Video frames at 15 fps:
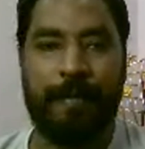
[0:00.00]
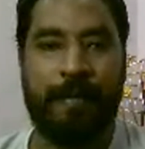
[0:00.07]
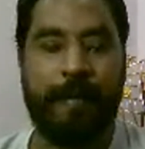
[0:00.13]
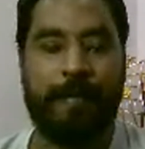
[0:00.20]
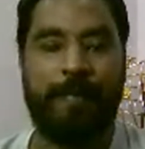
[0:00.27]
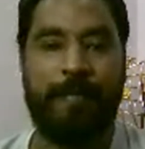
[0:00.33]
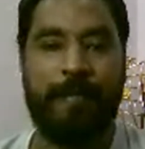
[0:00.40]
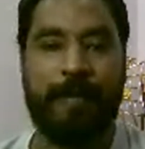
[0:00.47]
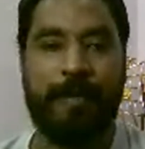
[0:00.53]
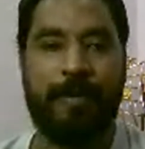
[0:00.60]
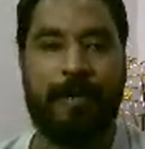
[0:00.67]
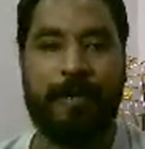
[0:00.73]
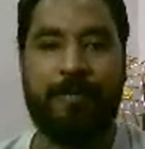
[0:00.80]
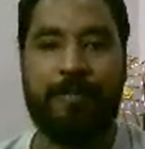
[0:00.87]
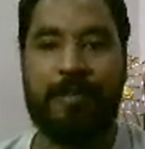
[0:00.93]
Yeah, go
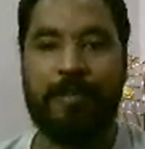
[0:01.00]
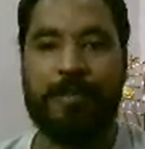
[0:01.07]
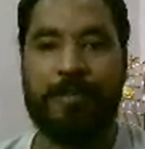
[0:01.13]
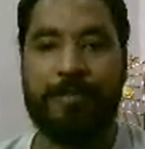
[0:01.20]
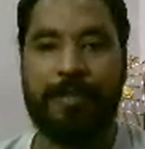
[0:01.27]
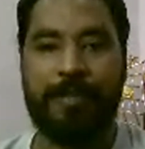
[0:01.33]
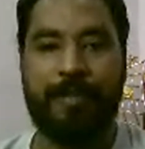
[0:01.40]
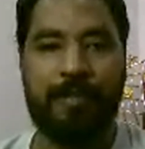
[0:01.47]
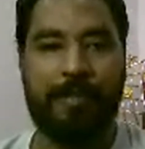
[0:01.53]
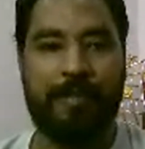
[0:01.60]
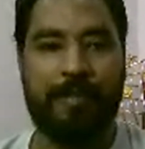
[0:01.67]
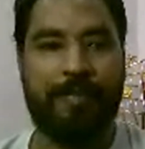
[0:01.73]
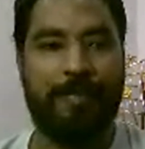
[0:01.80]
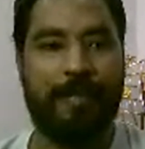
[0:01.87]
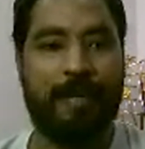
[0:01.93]
ahead with your
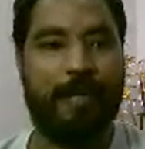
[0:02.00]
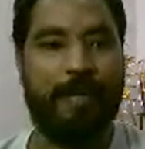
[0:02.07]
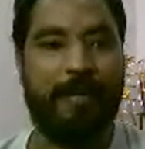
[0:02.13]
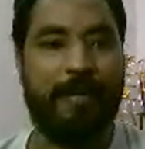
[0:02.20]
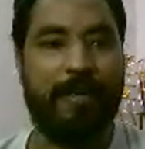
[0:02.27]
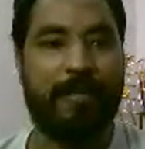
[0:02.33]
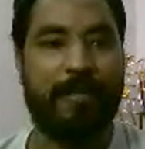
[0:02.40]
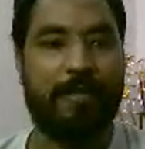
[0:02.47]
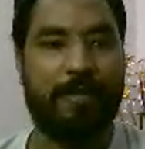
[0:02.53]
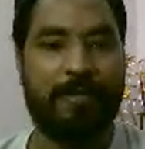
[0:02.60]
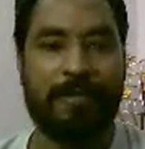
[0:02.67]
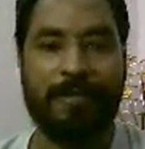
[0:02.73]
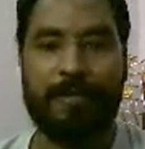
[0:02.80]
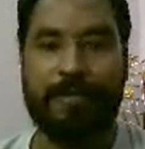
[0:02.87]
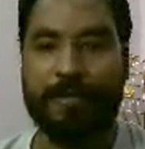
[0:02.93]
questions. I'm here
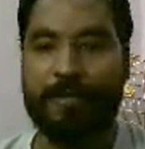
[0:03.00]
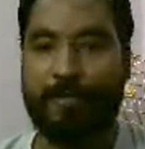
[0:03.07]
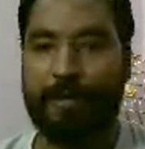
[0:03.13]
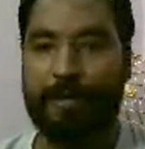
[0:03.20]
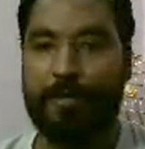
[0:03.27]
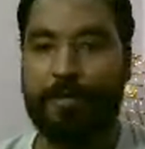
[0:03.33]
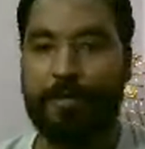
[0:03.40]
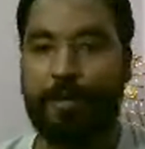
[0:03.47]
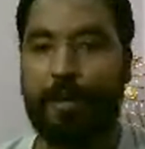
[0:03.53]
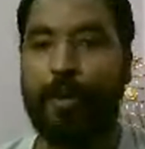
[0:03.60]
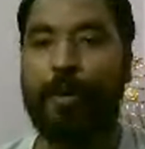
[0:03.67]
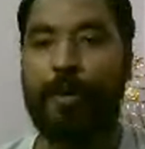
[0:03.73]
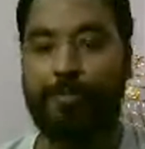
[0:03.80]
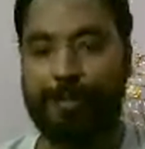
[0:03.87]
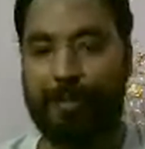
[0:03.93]
to respond to
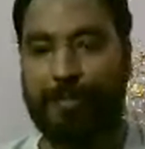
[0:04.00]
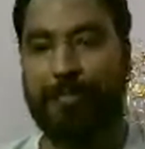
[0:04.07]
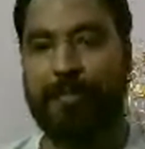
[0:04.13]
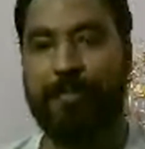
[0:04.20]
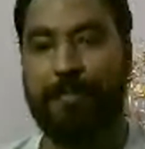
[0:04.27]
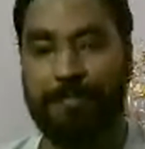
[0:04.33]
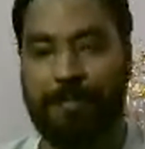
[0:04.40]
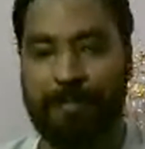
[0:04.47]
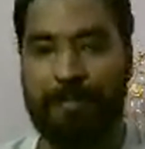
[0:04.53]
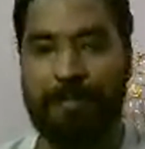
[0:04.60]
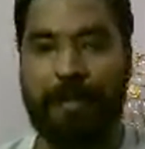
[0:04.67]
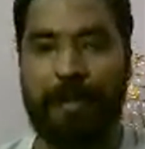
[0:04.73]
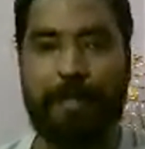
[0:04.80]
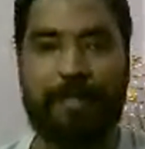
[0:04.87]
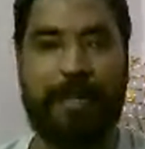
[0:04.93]
all of them,
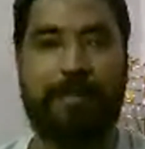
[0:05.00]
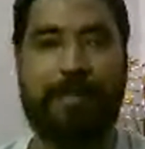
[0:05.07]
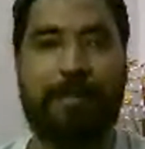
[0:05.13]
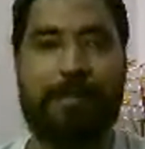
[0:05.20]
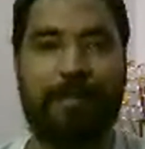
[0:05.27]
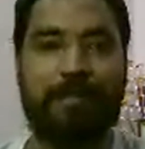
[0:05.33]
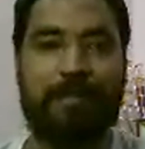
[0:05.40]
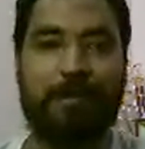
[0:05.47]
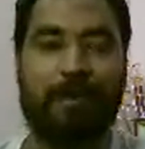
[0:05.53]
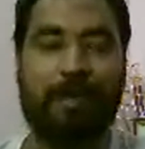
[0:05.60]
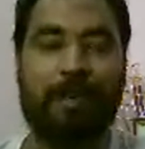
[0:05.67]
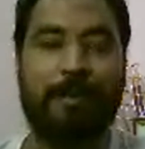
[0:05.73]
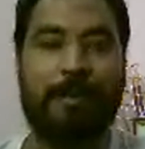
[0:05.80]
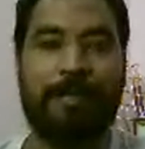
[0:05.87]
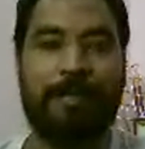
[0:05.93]
as I promised to
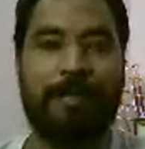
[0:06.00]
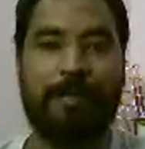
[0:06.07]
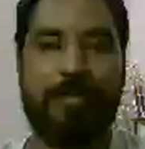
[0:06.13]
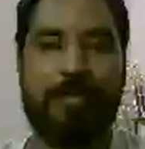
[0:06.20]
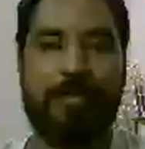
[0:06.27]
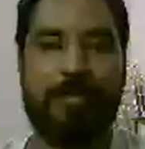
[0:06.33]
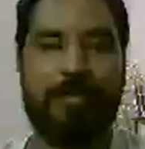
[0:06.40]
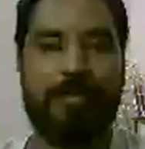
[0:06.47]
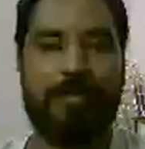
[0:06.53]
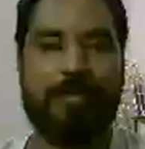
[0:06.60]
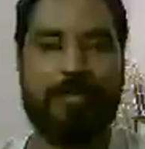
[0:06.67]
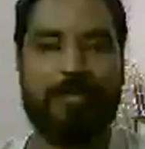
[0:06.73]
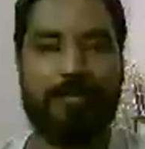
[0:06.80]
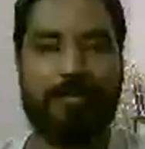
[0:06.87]
all my viewers.